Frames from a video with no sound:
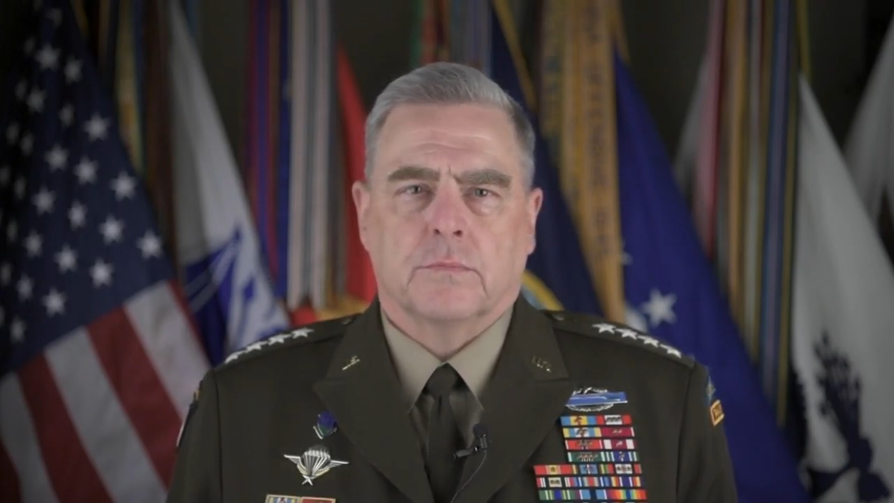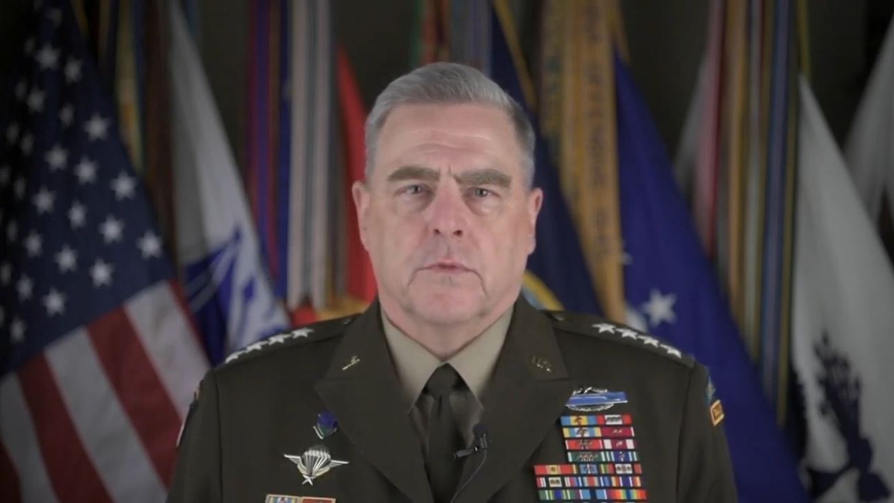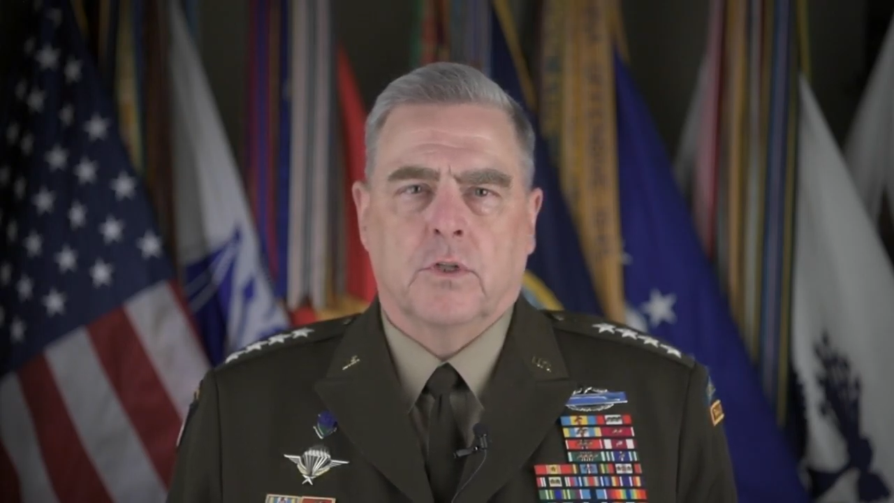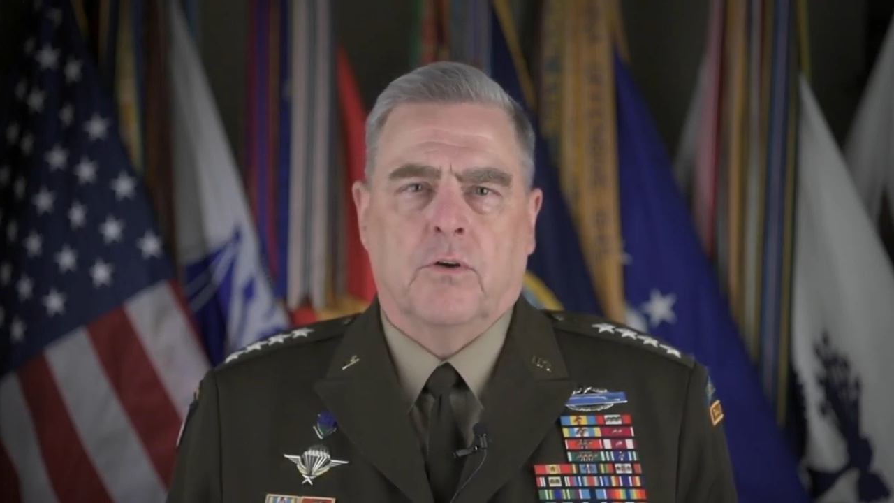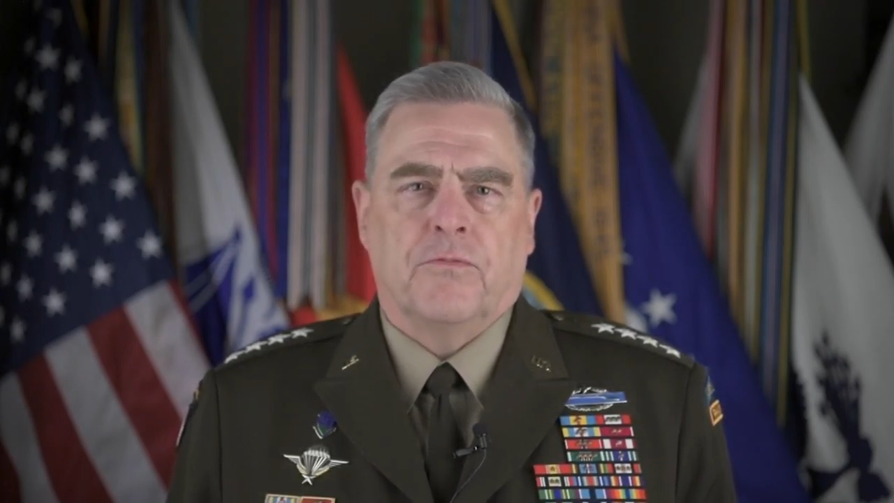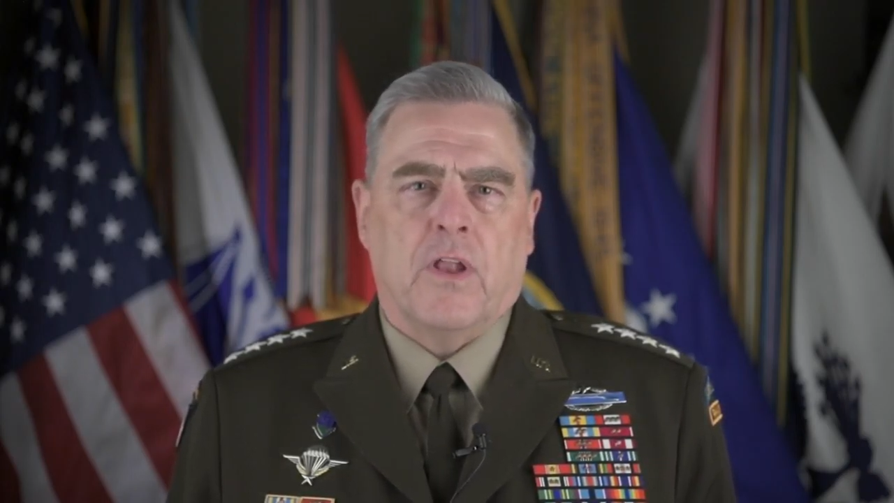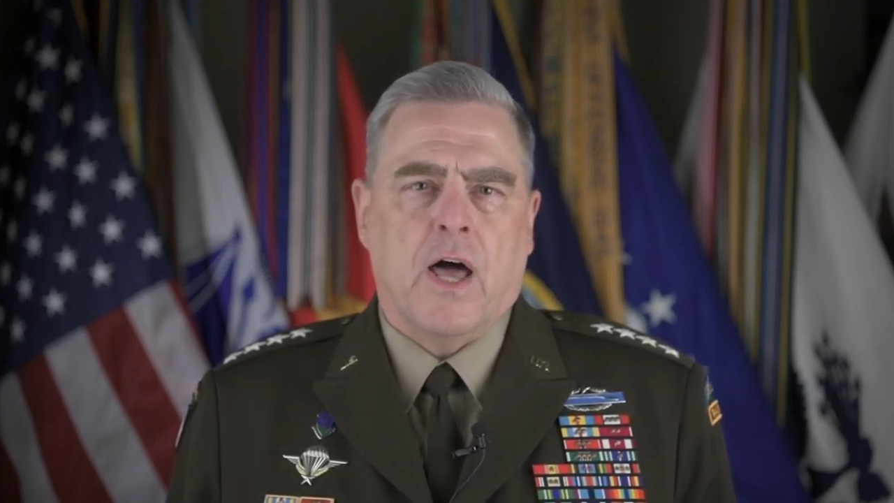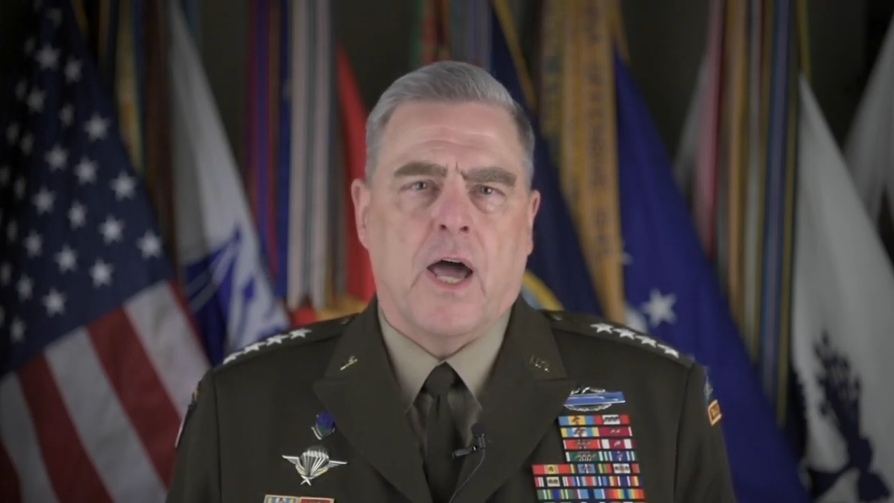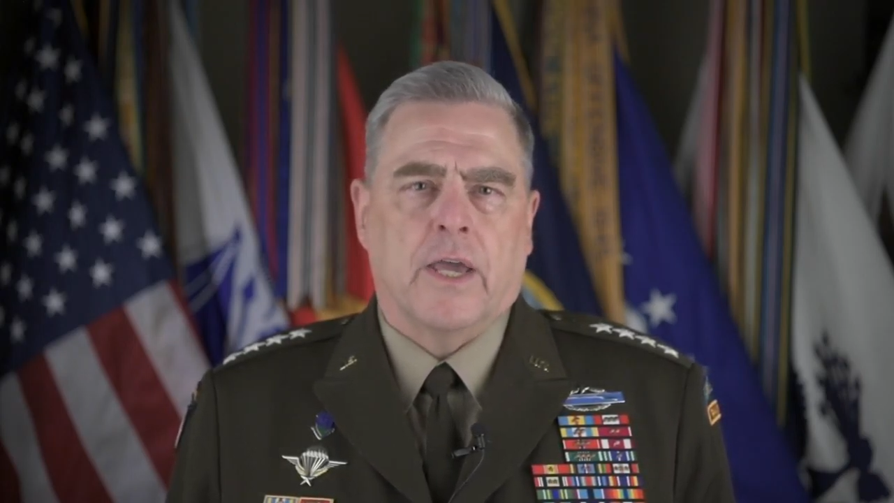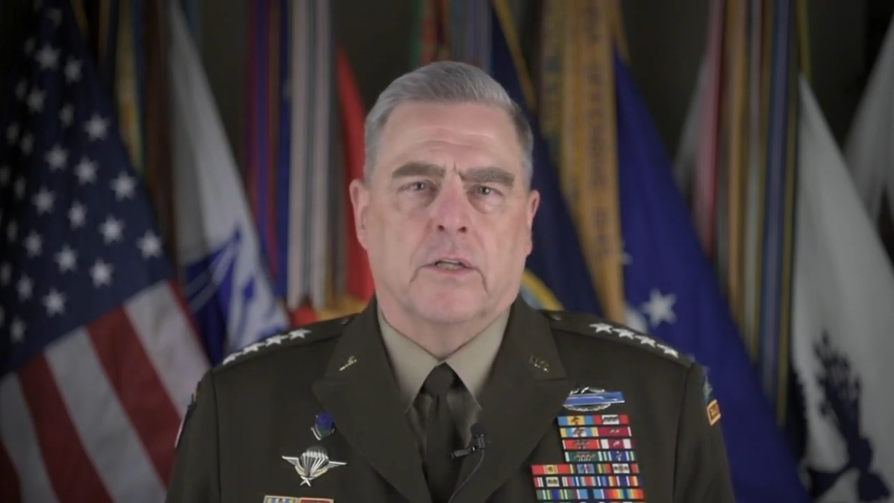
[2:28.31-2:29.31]
You don't
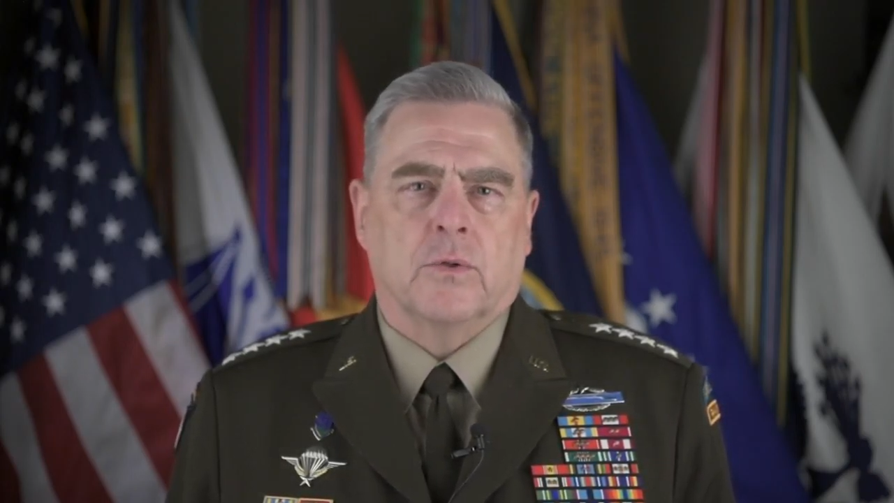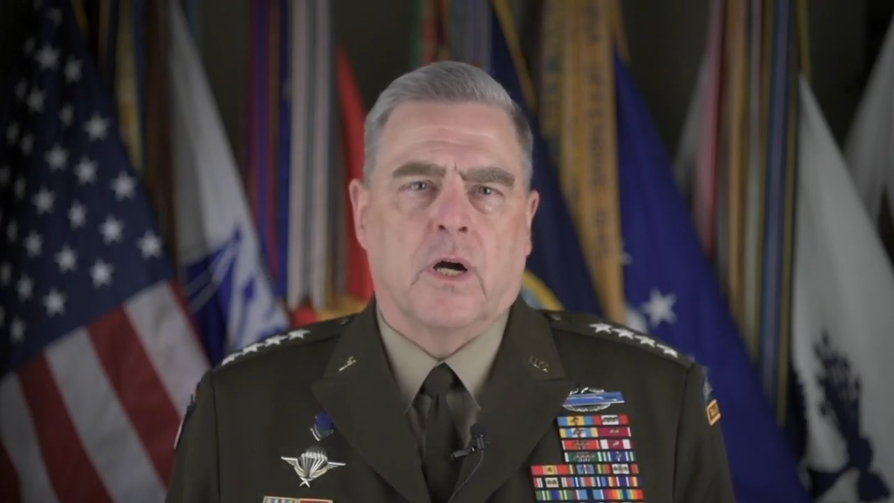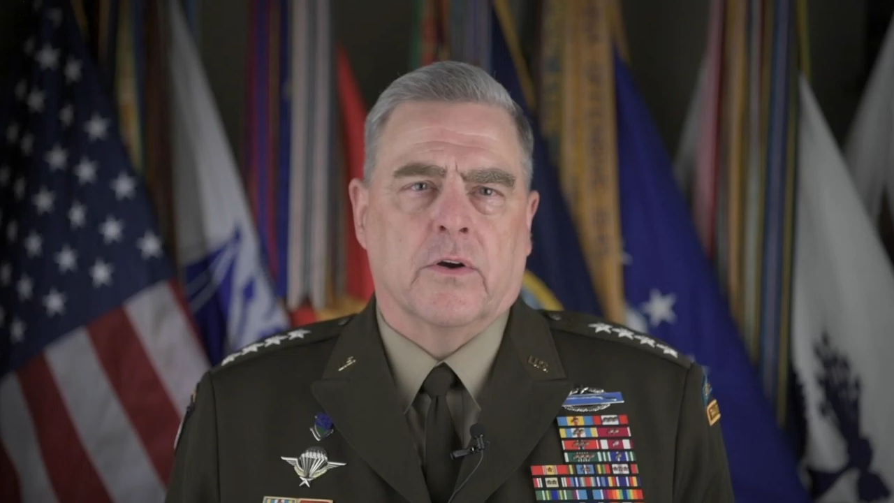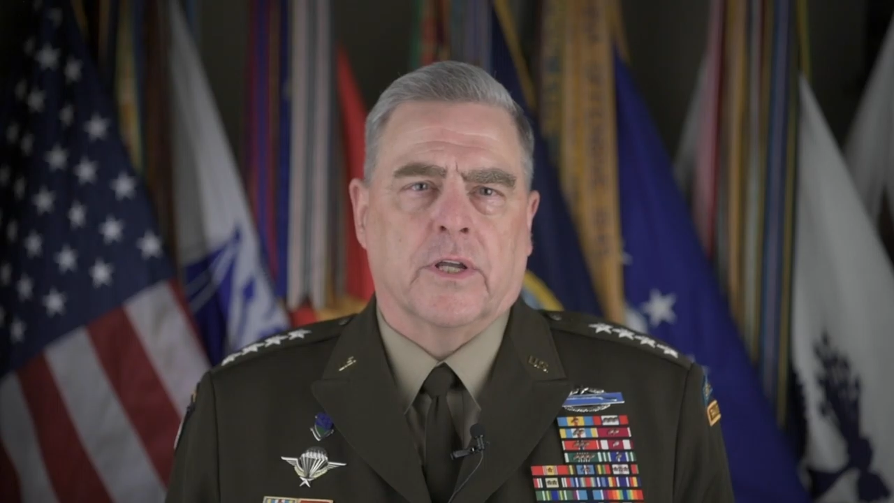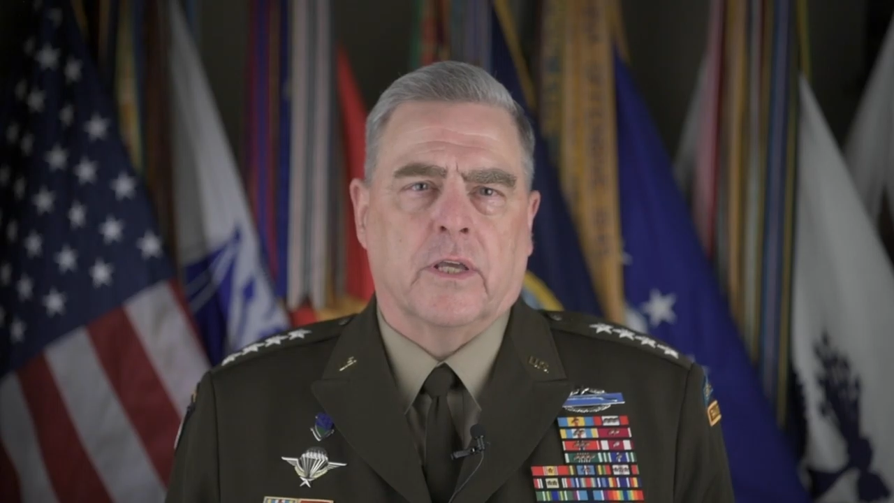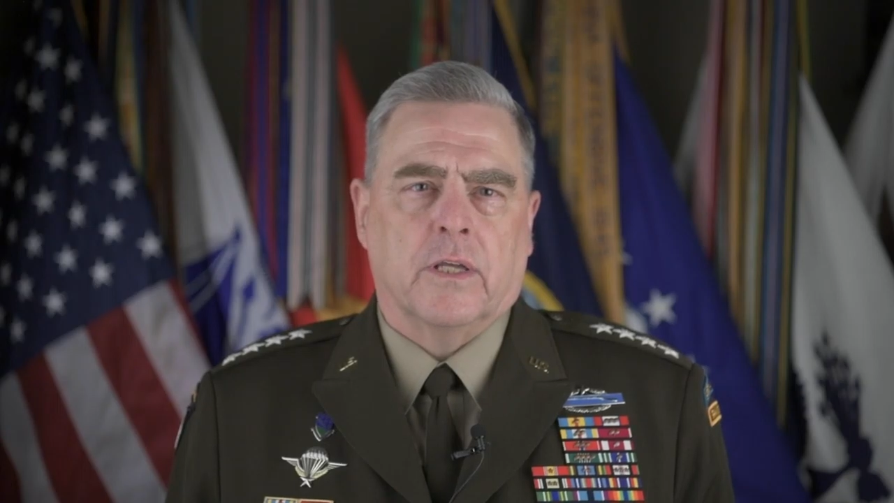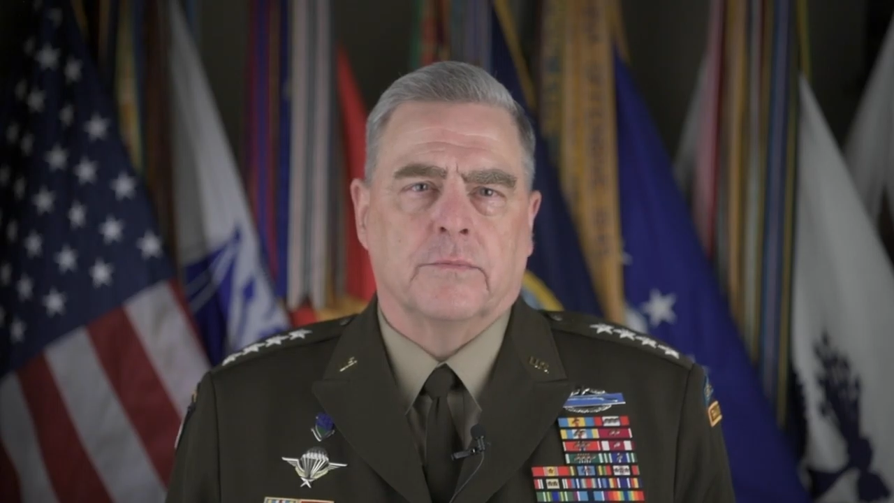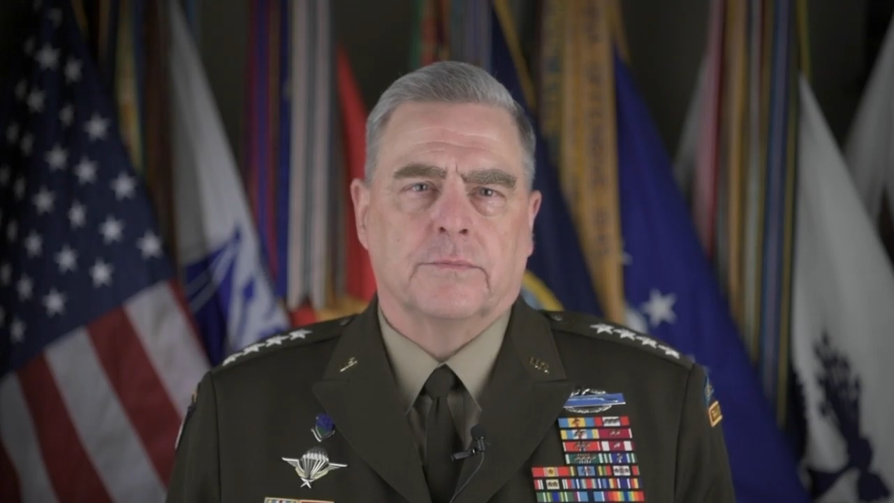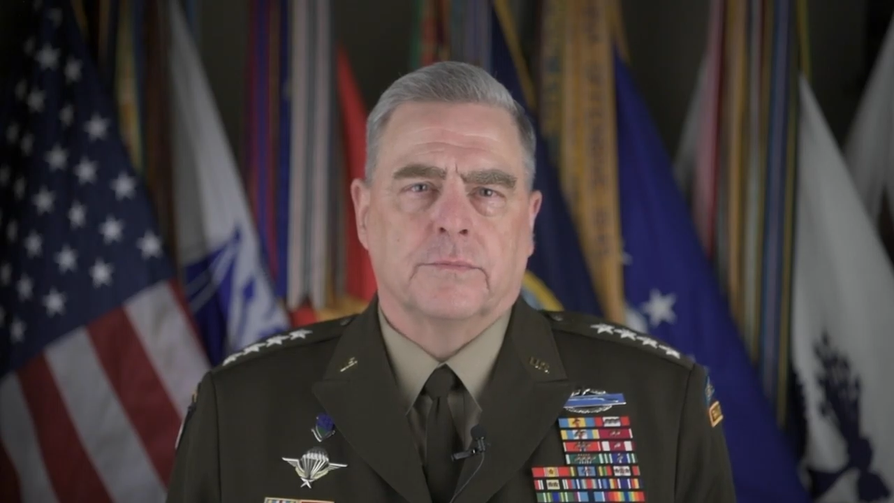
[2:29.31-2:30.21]
fly into a hurricane